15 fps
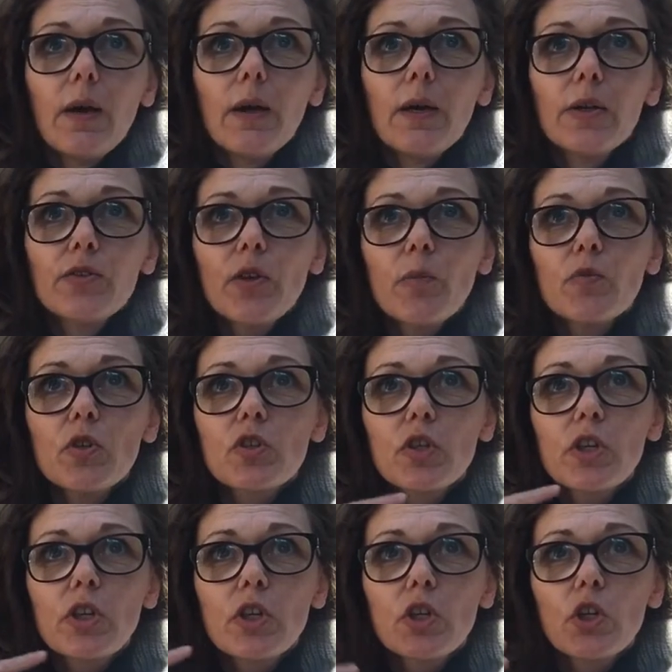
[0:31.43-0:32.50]
So I'm just
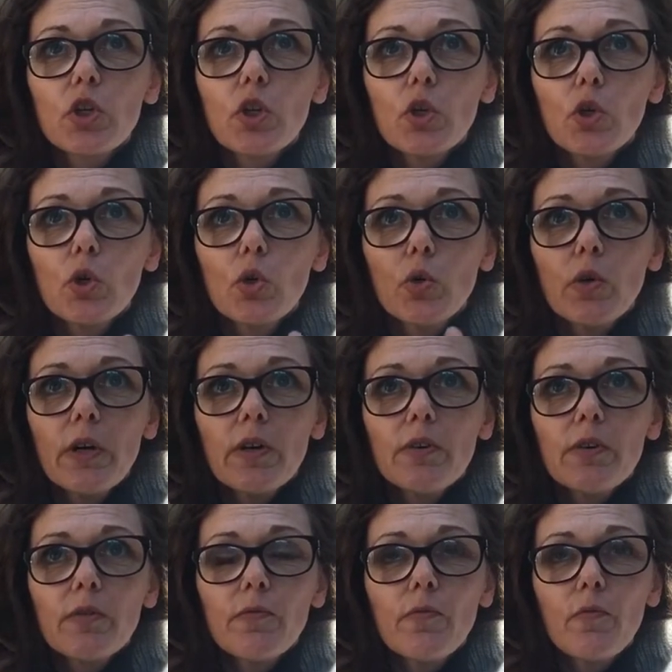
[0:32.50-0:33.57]
gonna go and